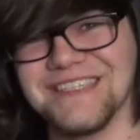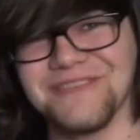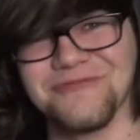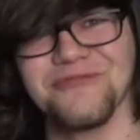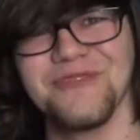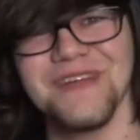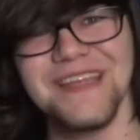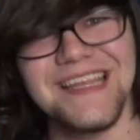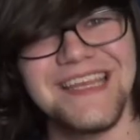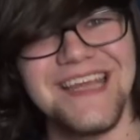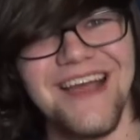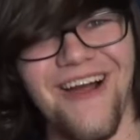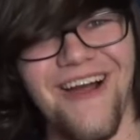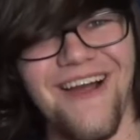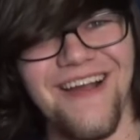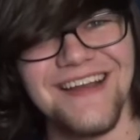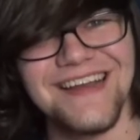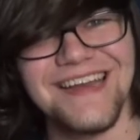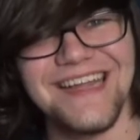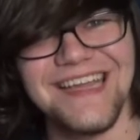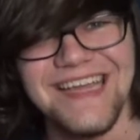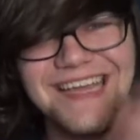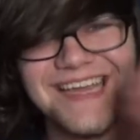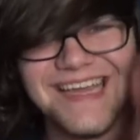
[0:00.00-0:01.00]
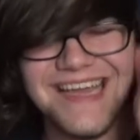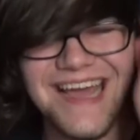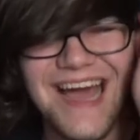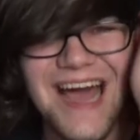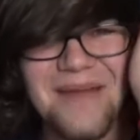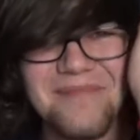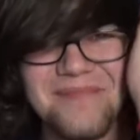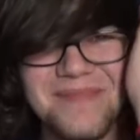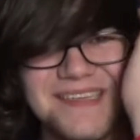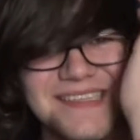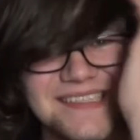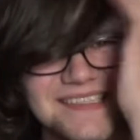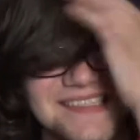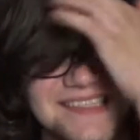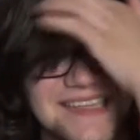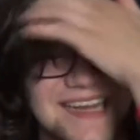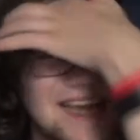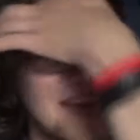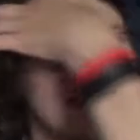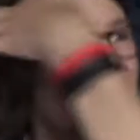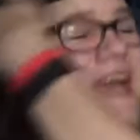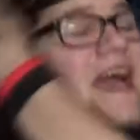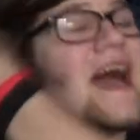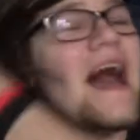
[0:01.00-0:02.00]
It's really hard to get copies, and
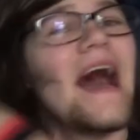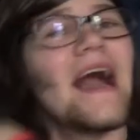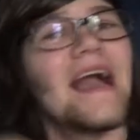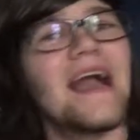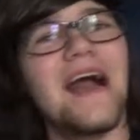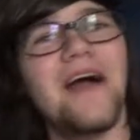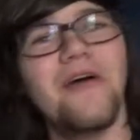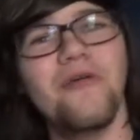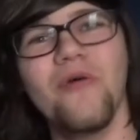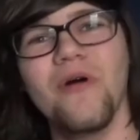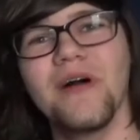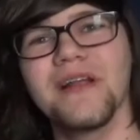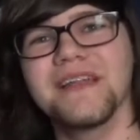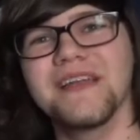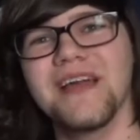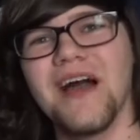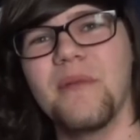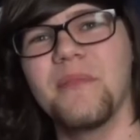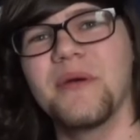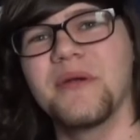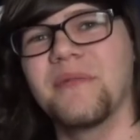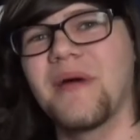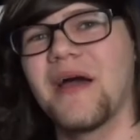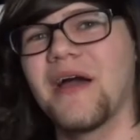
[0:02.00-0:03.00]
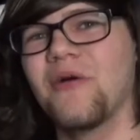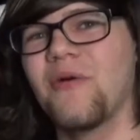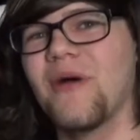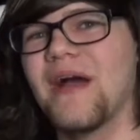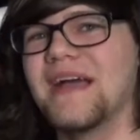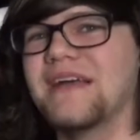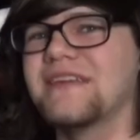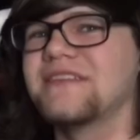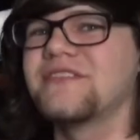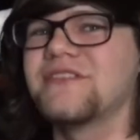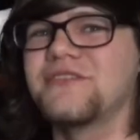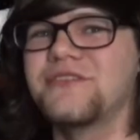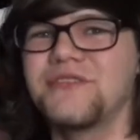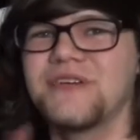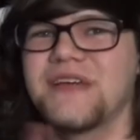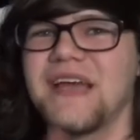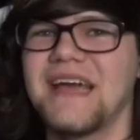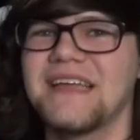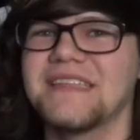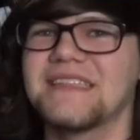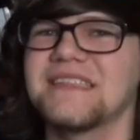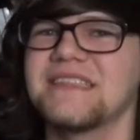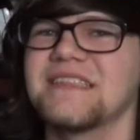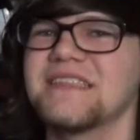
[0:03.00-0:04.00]
I got one coming my way, so you
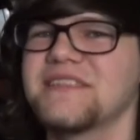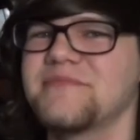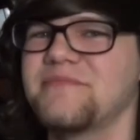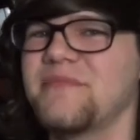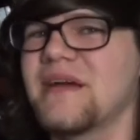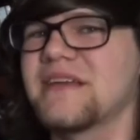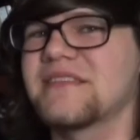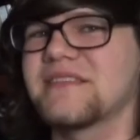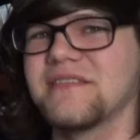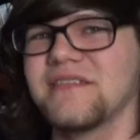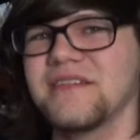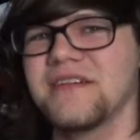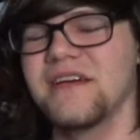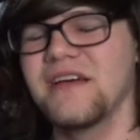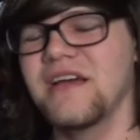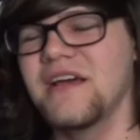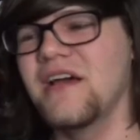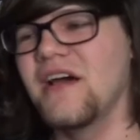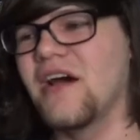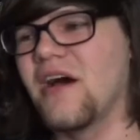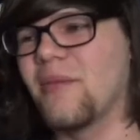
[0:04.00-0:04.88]
guys can expect a